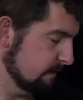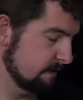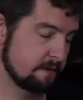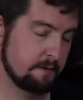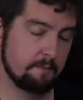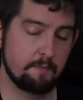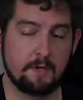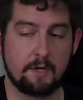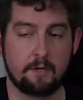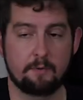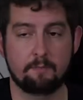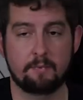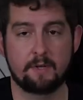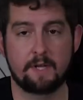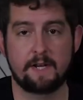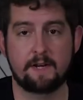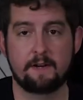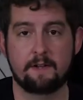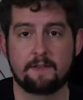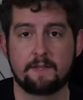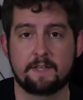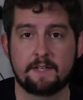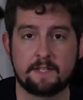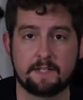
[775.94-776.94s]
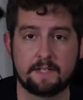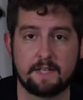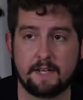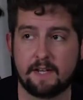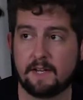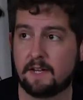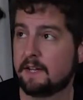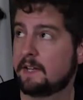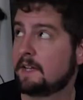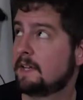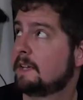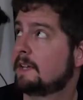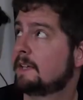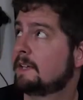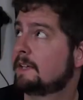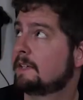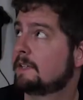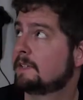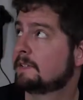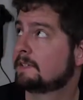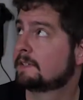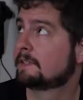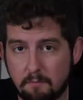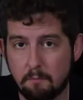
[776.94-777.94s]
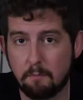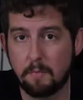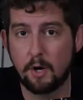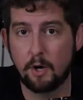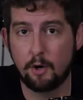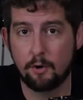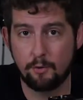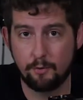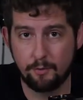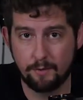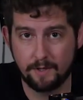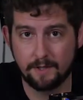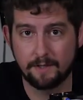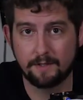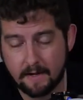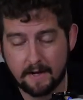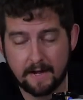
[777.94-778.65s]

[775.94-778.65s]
The build plate on this thing is bowed.